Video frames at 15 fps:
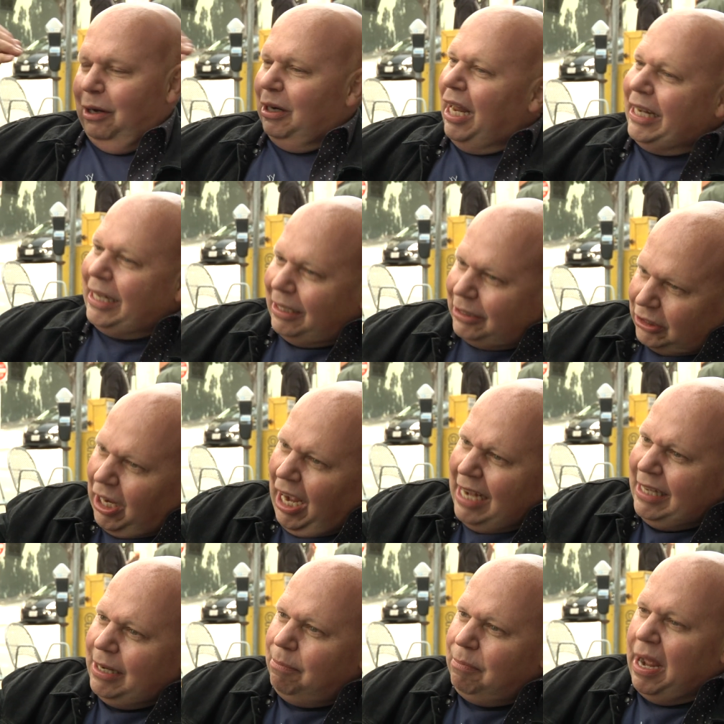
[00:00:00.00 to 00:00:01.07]
like
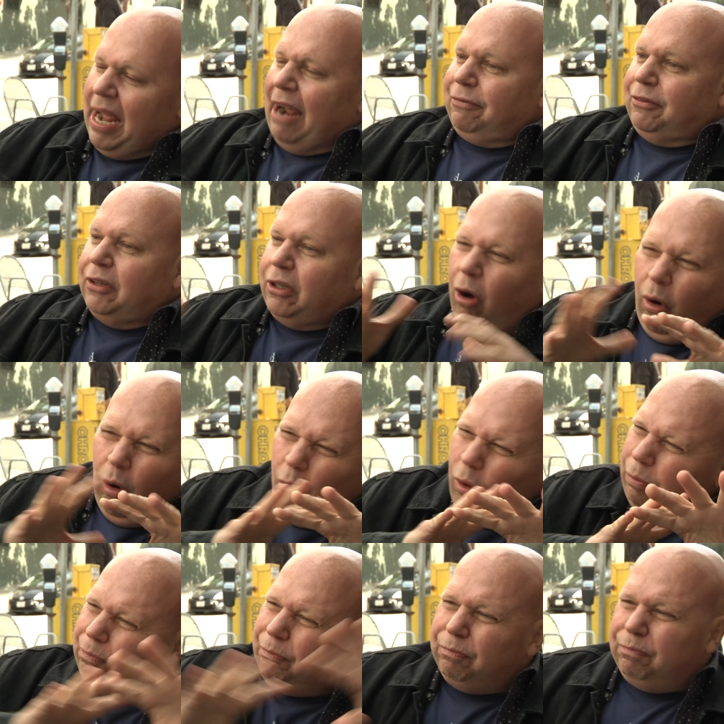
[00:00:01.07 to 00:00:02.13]
signed him after the
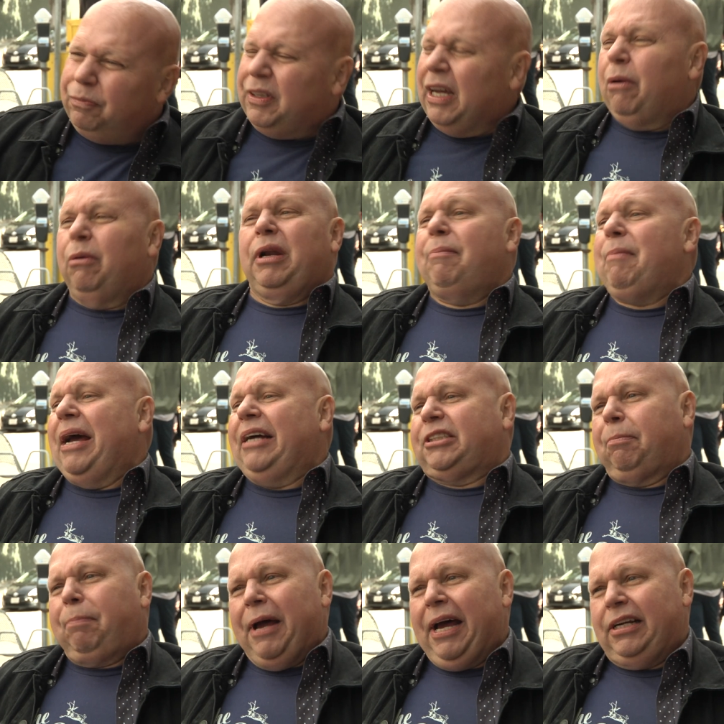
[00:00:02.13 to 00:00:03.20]
whole thing with
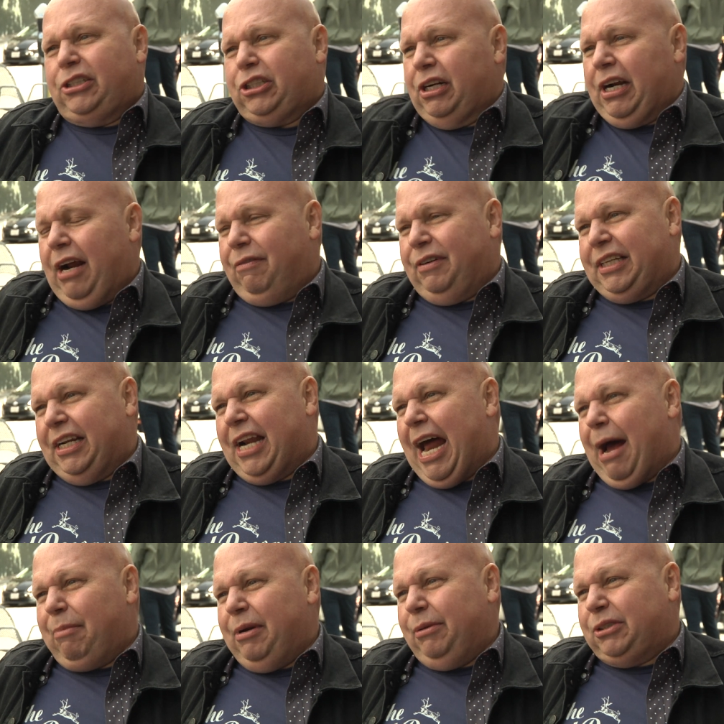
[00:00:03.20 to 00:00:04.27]
emancipation, everything that
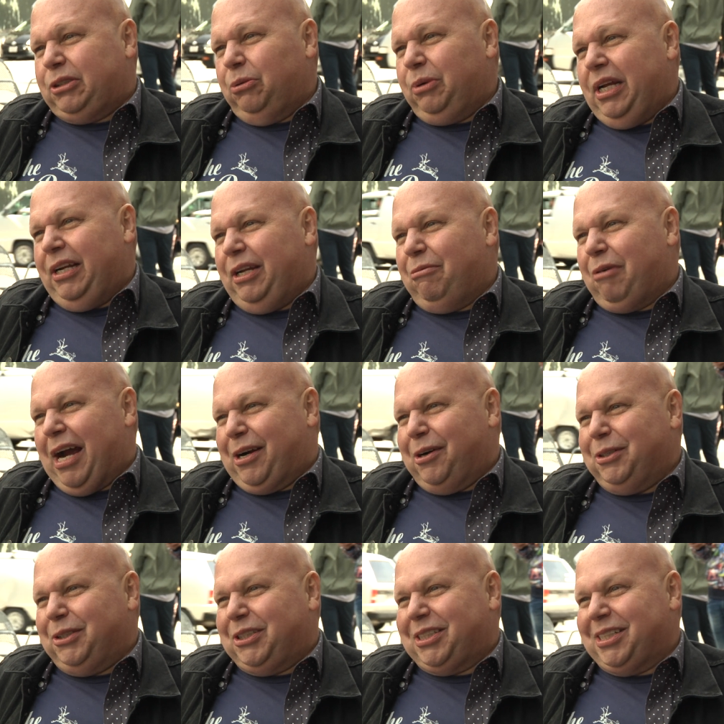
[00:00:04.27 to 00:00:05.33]
happened. He was doing indie
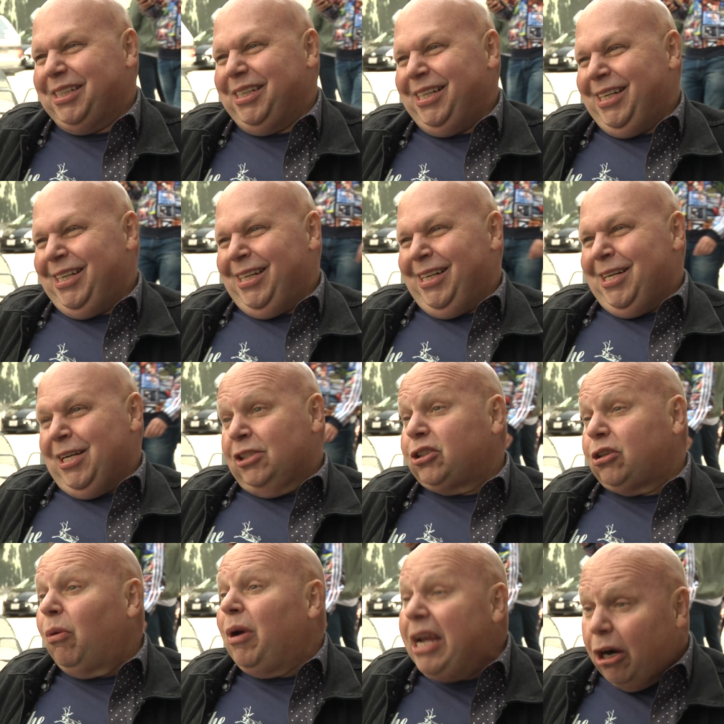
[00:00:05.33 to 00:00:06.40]
records.
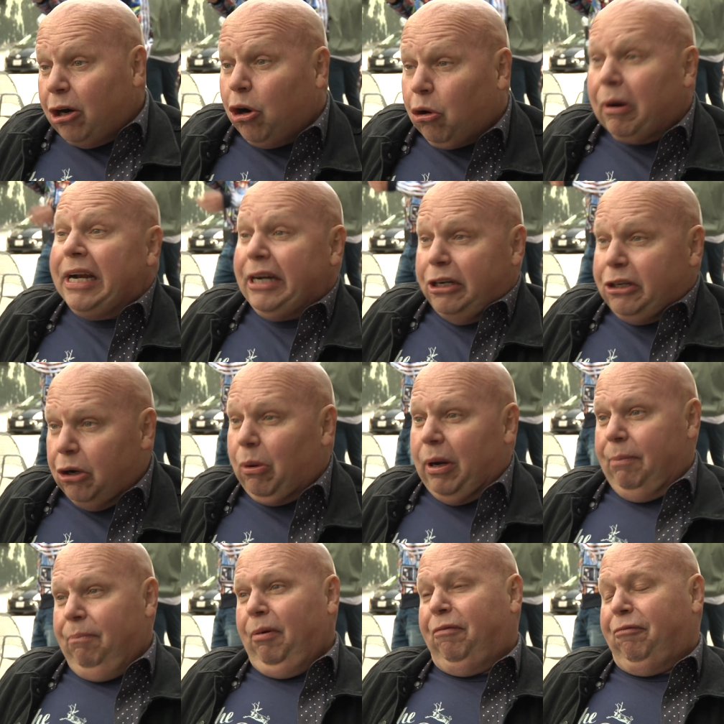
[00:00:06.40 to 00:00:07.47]
So he agreed to do
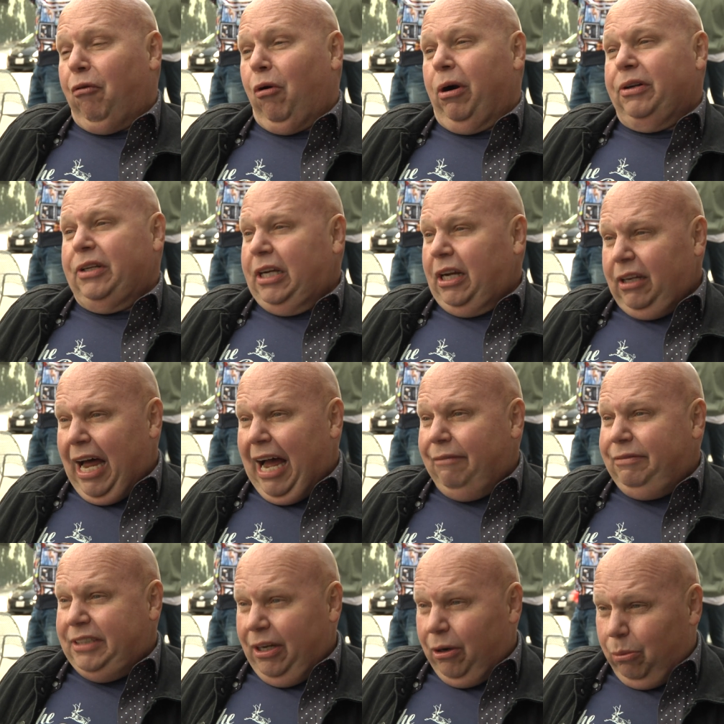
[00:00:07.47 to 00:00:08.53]
it before the
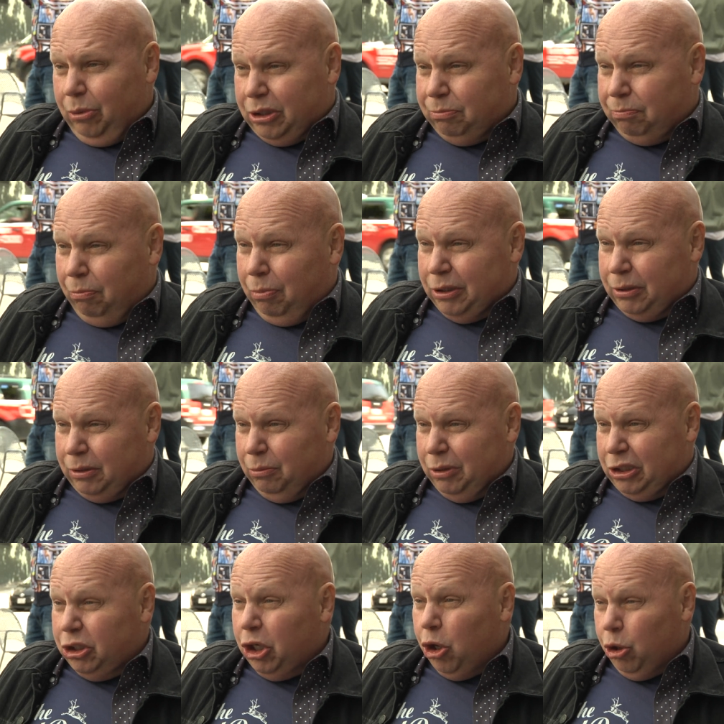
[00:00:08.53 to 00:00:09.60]
Clive deal was, was,
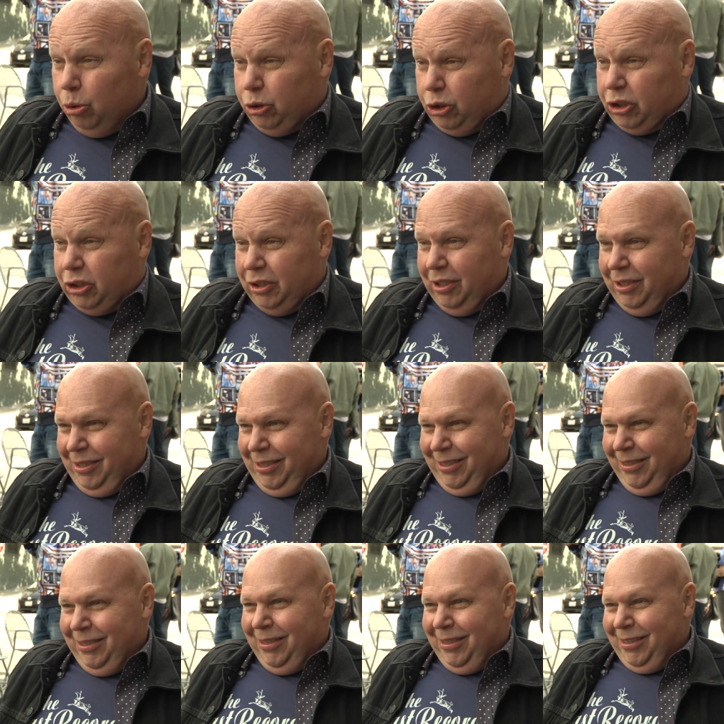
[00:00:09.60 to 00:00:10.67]
was news. Right.
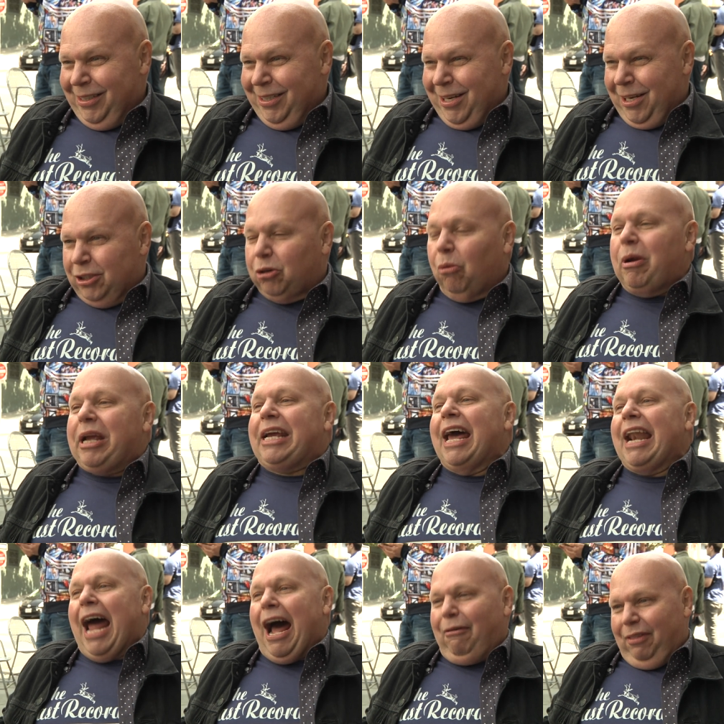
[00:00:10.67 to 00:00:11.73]
So we
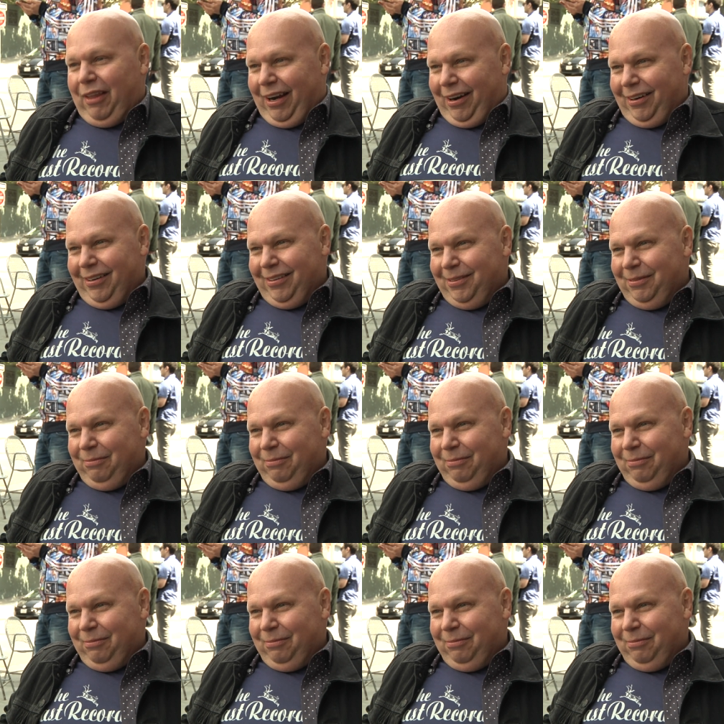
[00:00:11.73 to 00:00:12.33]
get out there,